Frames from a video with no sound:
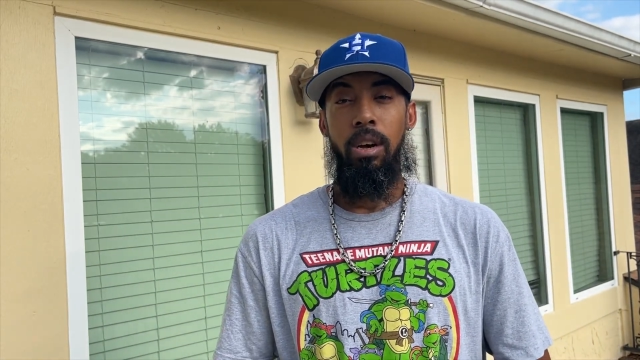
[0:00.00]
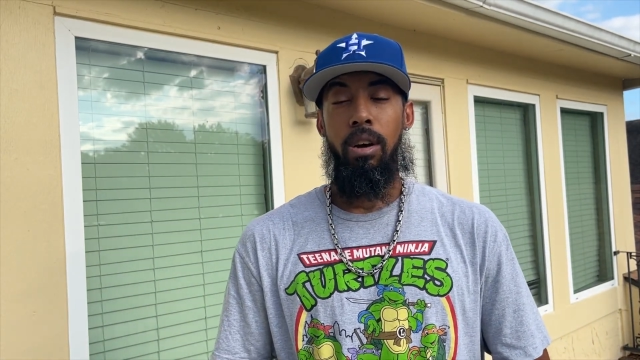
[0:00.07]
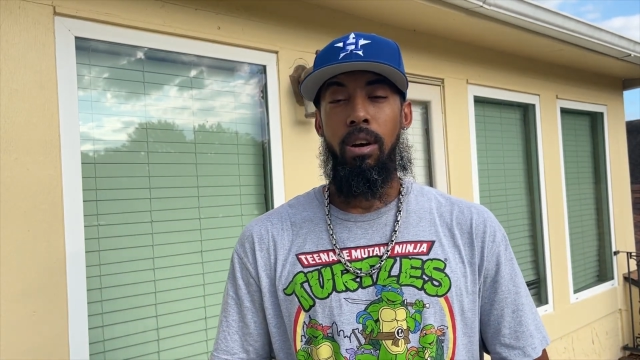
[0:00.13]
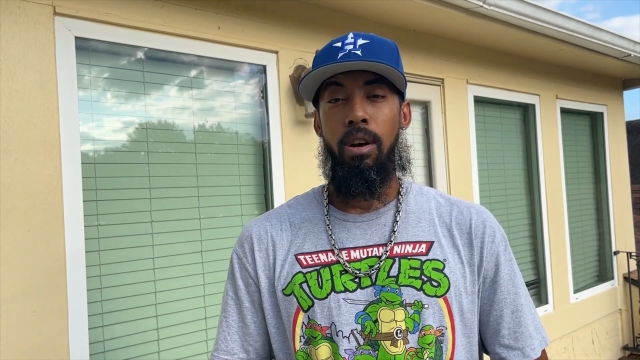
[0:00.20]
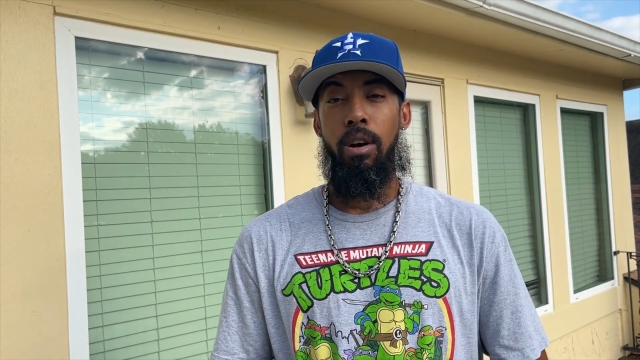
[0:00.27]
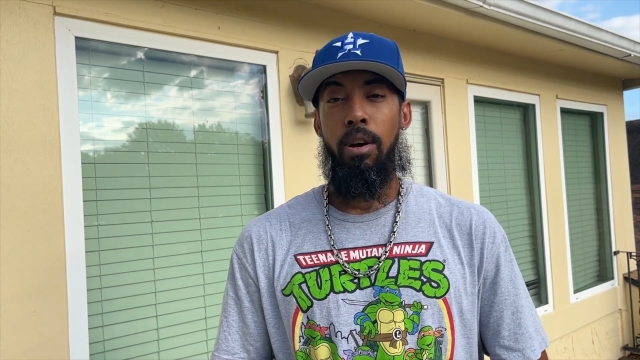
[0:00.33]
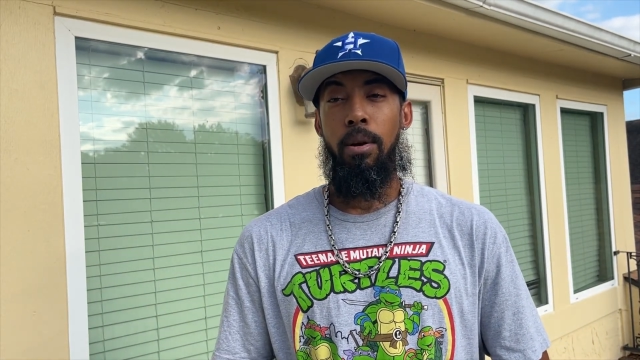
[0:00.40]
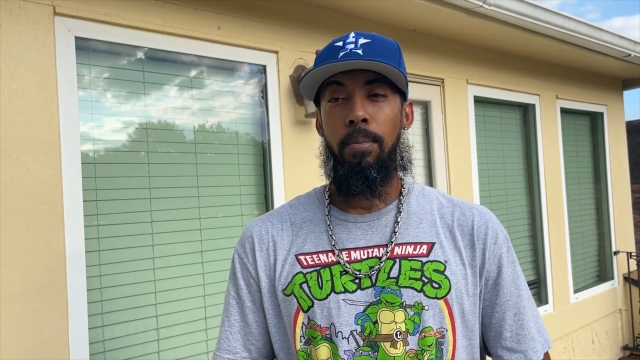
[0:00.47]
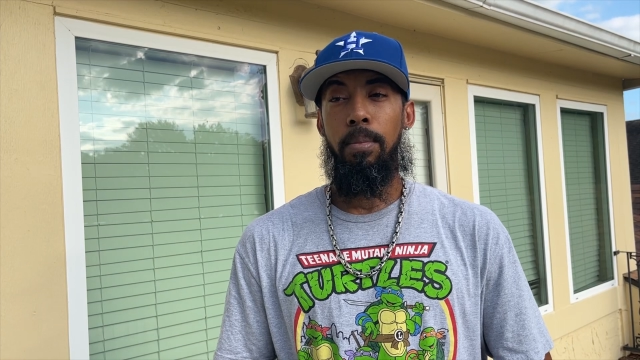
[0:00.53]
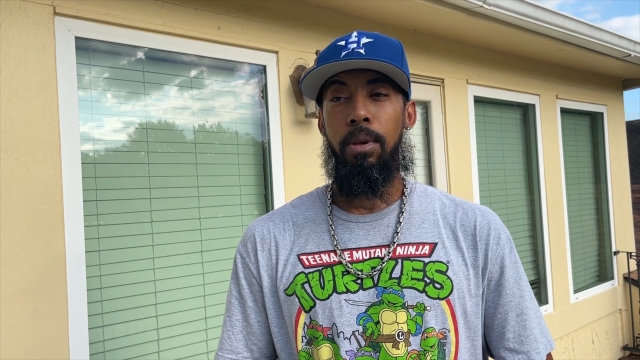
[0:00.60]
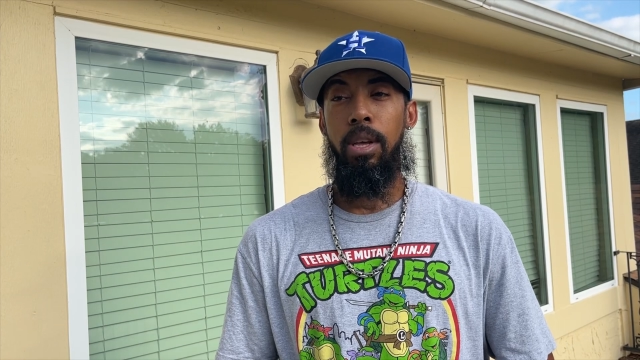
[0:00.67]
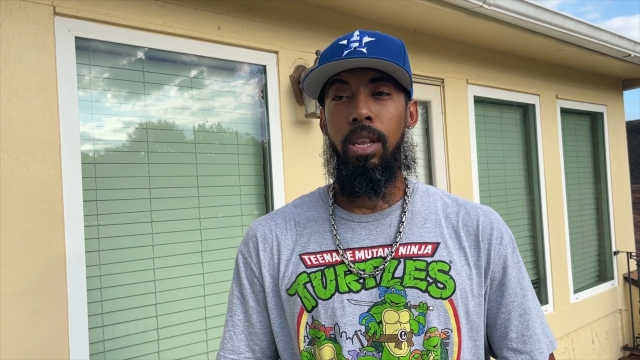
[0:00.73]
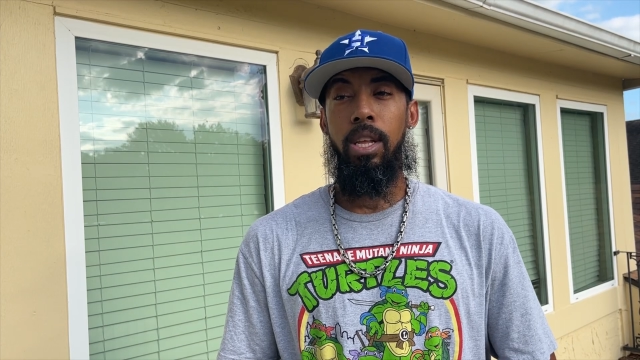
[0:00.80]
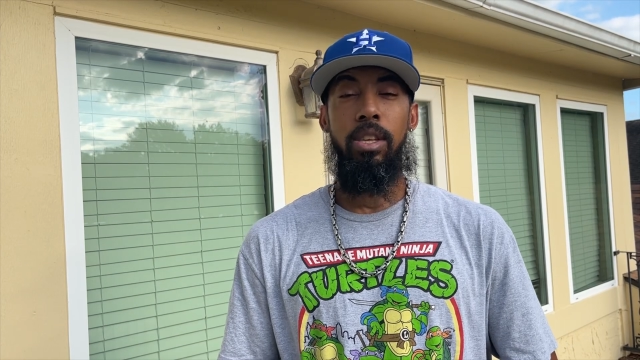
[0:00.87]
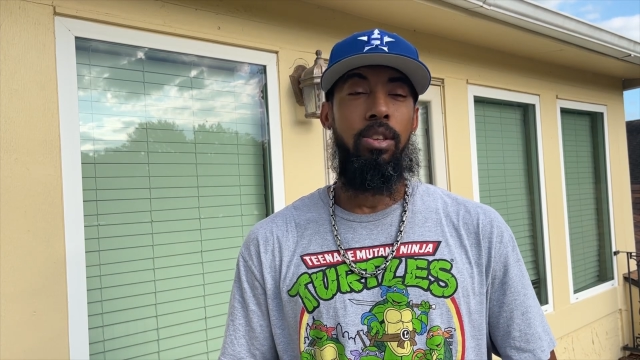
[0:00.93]
and
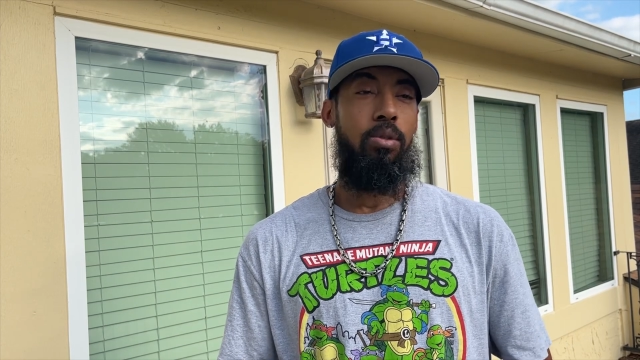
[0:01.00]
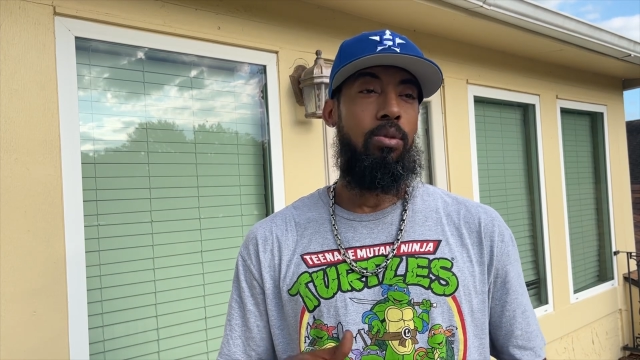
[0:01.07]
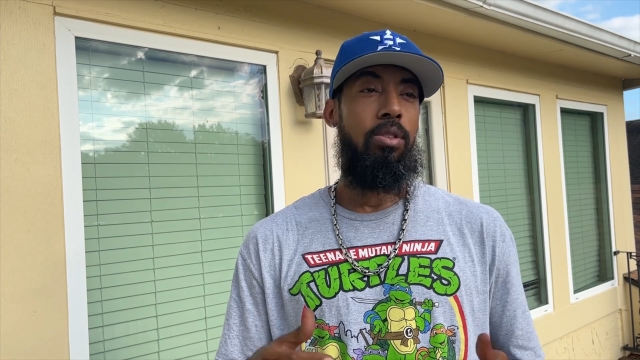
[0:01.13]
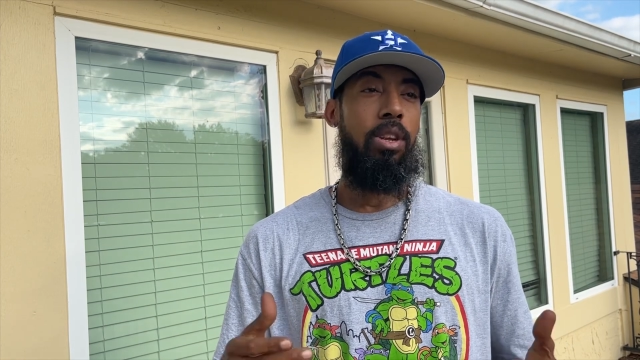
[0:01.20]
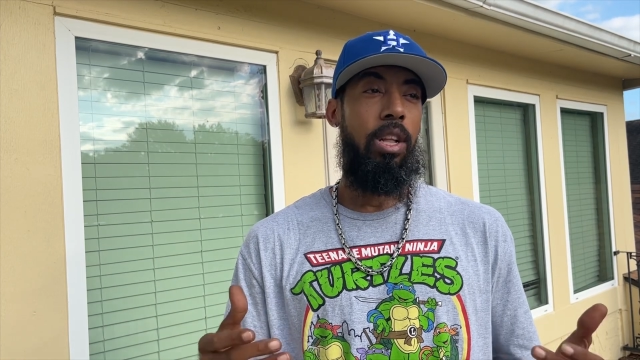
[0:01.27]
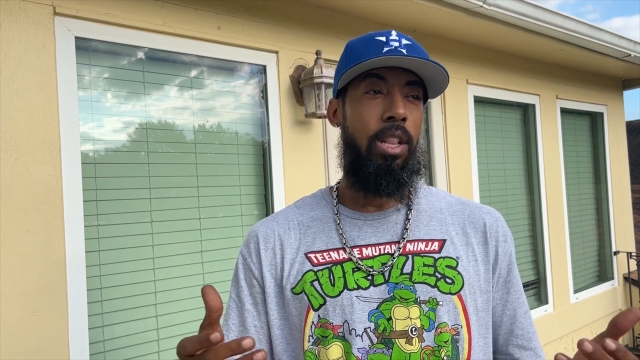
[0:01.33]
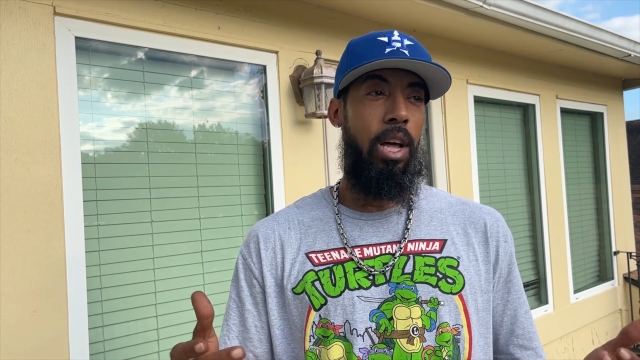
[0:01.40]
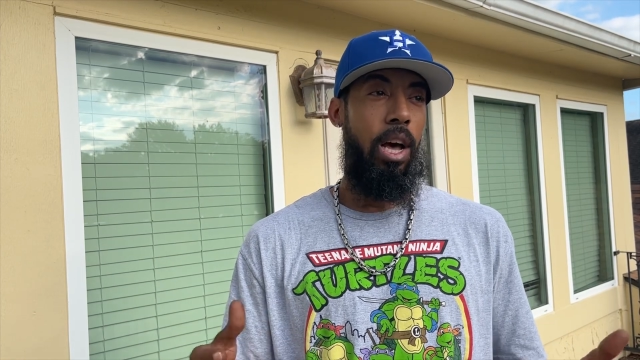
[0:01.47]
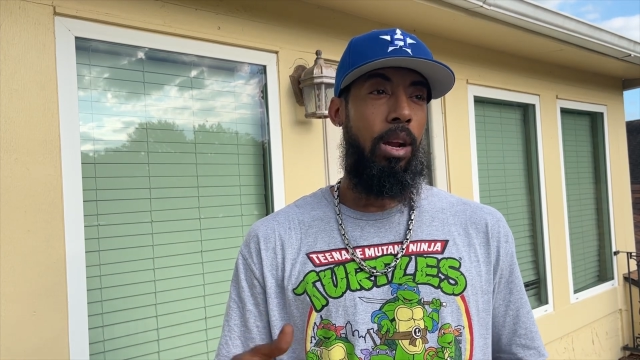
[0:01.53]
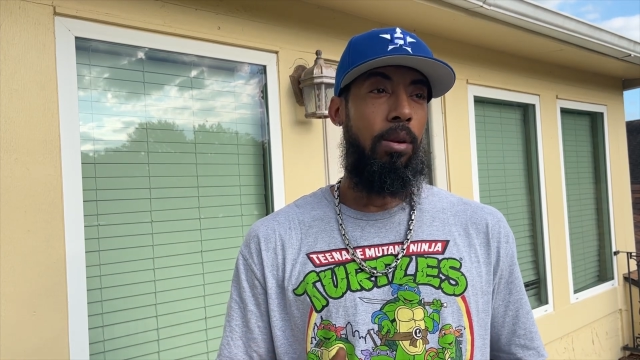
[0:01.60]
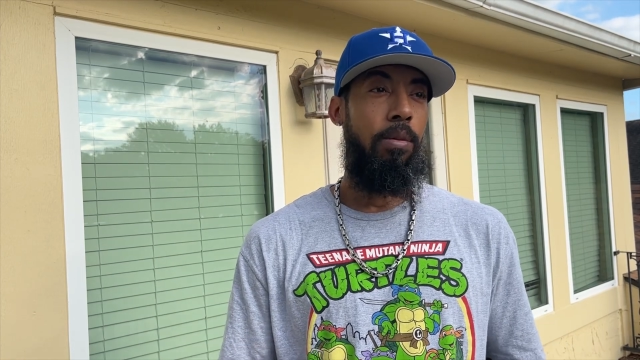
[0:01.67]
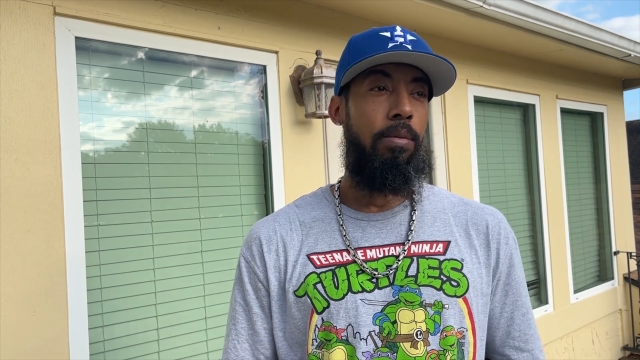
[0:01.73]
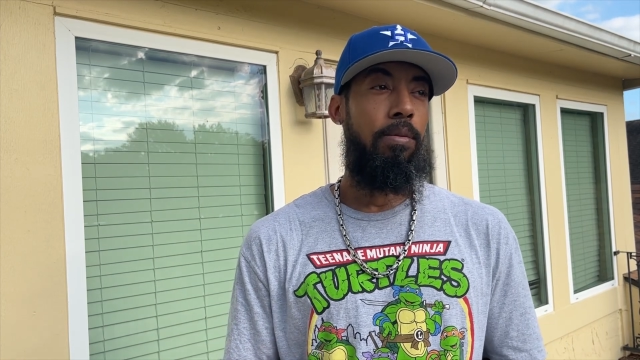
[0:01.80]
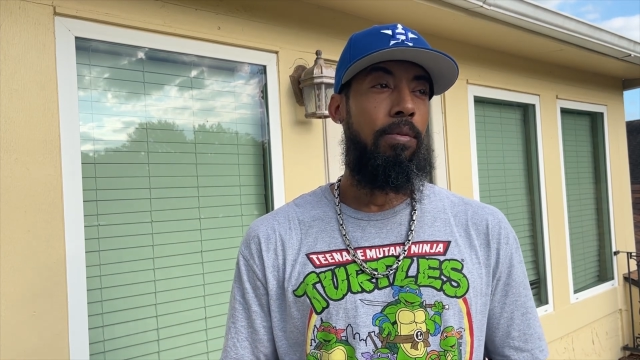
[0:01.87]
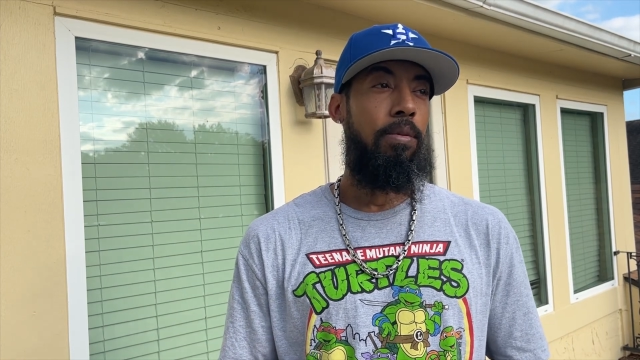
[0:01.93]
it's using a lot of